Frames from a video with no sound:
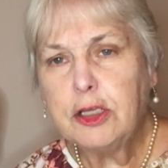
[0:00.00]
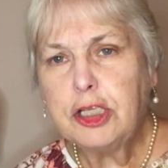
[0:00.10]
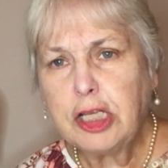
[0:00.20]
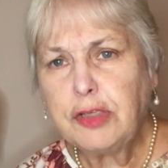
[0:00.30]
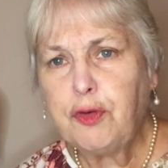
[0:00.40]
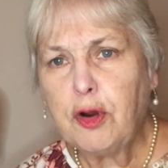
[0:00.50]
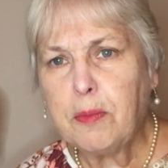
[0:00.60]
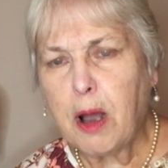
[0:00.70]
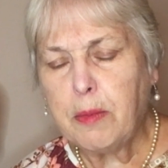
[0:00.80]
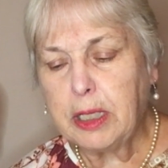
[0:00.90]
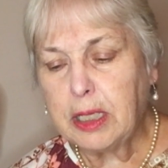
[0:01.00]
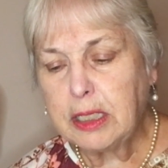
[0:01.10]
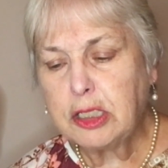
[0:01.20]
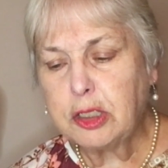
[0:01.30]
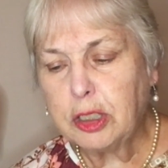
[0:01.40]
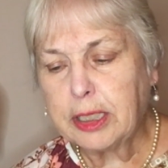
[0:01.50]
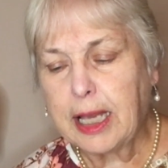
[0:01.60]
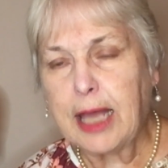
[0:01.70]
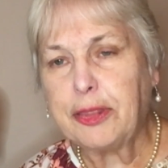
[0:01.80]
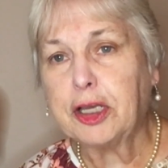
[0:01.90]
Just for a moment, let's look
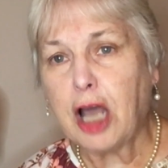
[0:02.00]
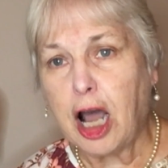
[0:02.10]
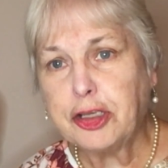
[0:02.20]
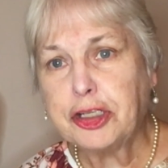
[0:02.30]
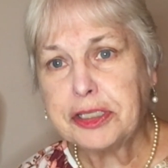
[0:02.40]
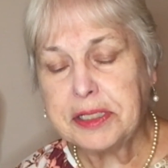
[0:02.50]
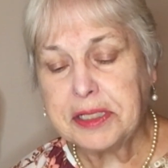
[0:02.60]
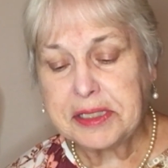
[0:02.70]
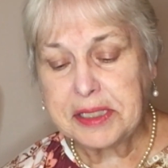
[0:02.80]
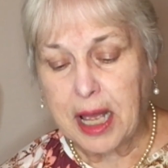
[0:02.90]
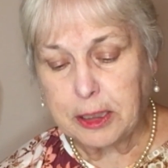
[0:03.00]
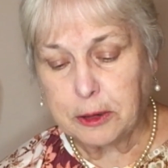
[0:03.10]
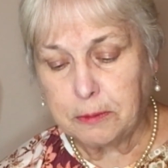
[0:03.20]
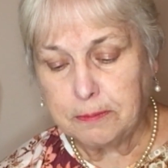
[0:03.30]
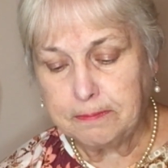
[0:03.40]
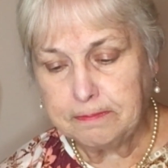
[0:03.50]
at the consciousness cycle.